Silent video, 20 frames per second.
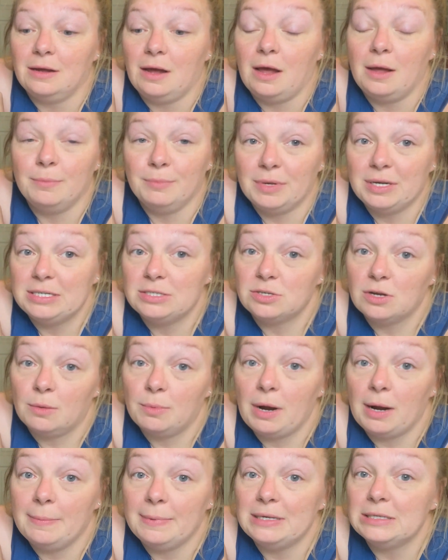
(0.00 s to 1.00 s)
unbleached
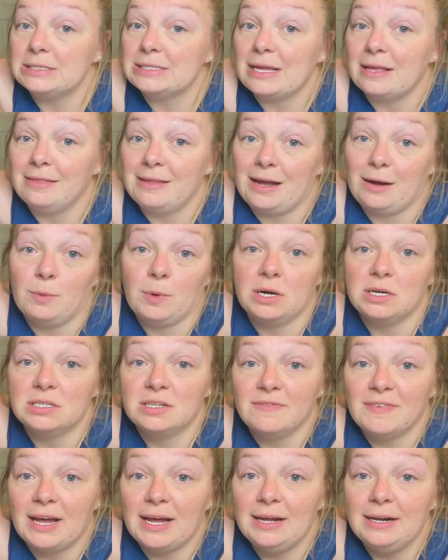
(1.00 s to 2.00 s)
all-purpose, and that
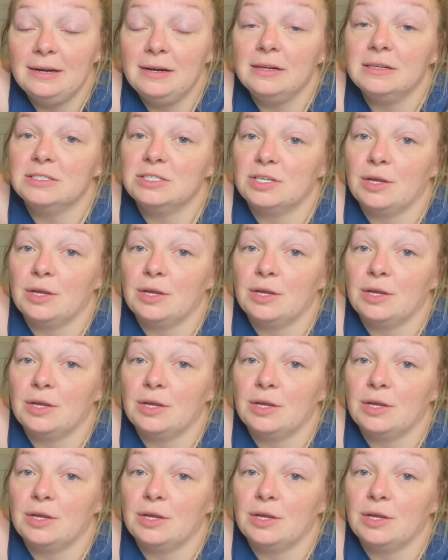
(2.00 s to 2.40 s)
worked fine.